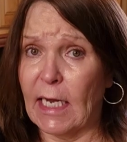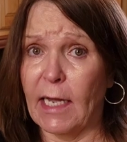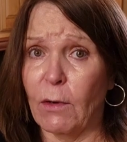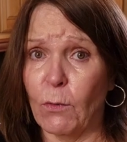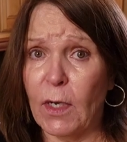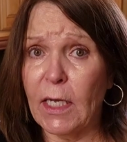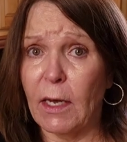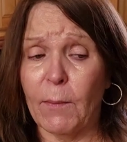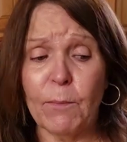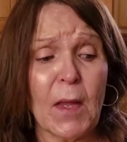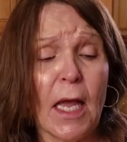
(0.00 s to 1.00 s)

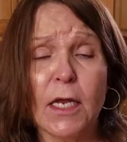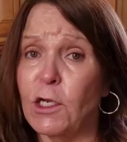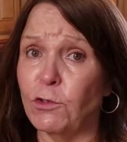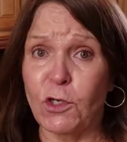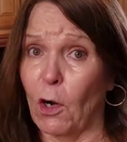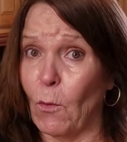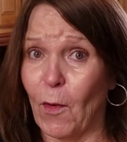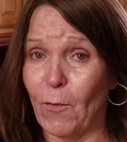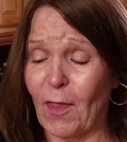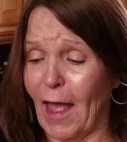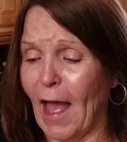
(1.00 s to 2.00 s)
diarrhea. You don't
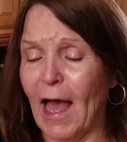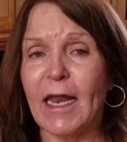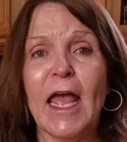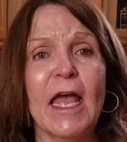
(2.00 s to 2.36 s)
want that.